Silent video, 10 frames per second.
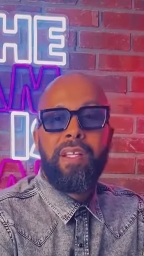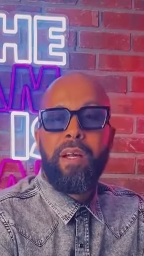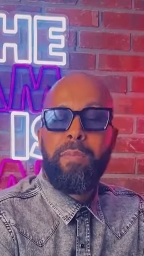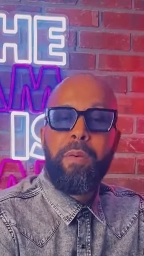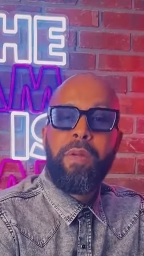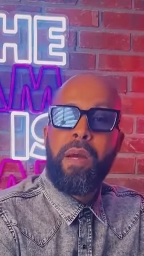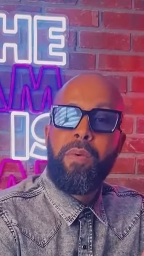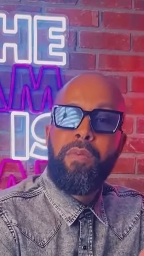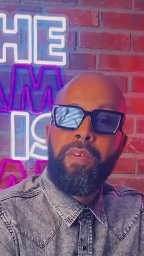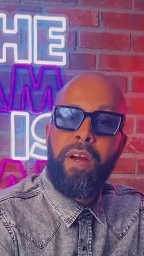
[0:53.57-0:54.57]
there are people that
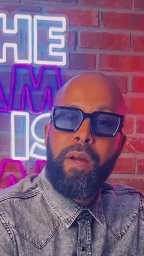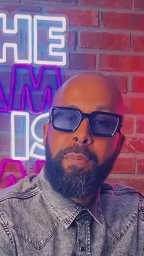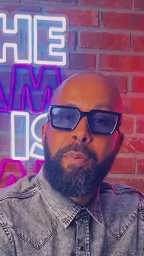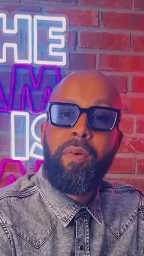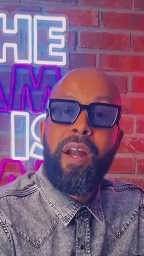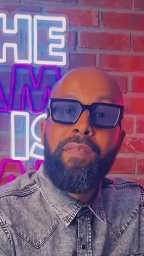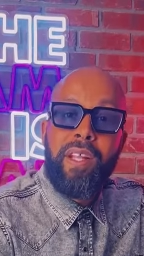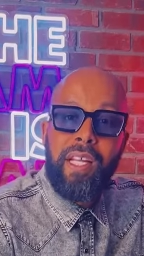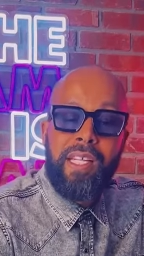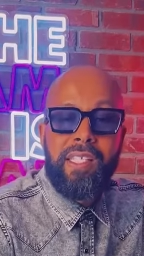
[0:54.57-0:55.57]
were very
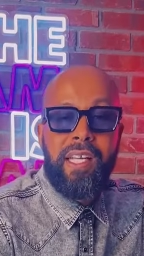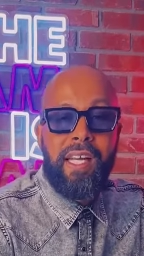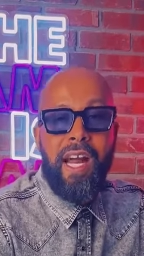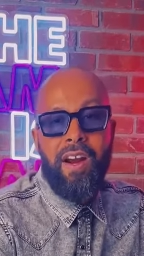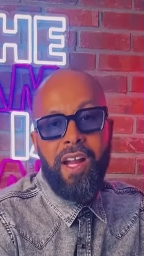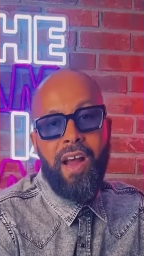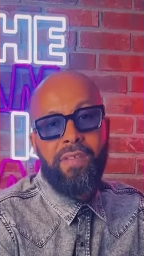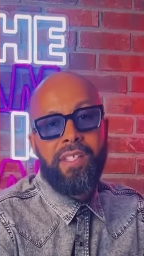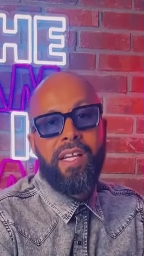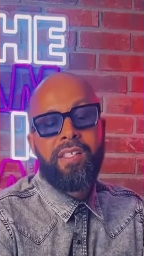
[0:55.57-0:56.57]
prevalent in our
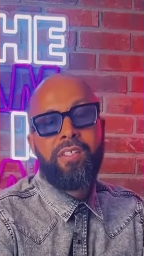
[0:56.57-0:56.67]
conversations